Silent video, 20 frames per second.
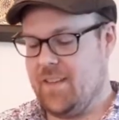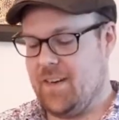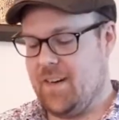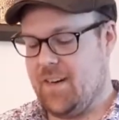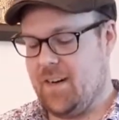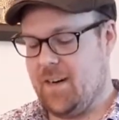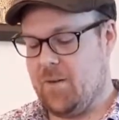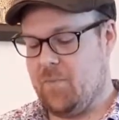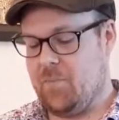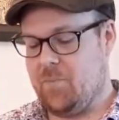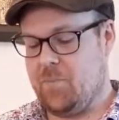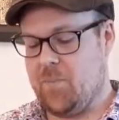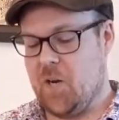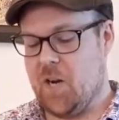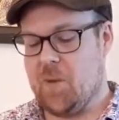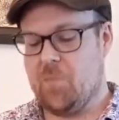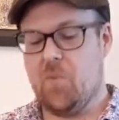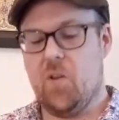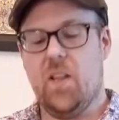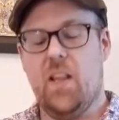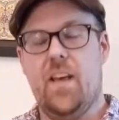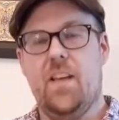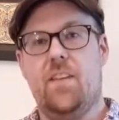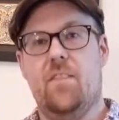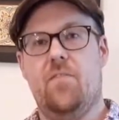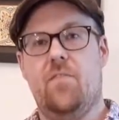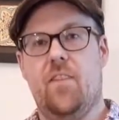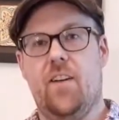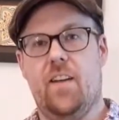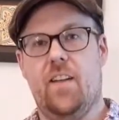But I'm glad
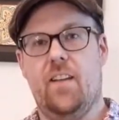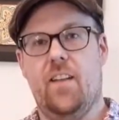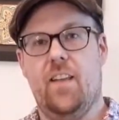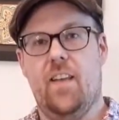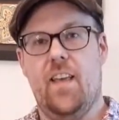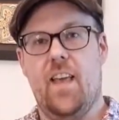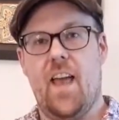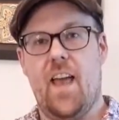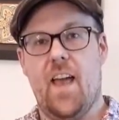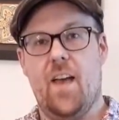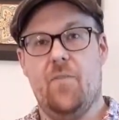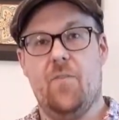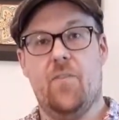to finally have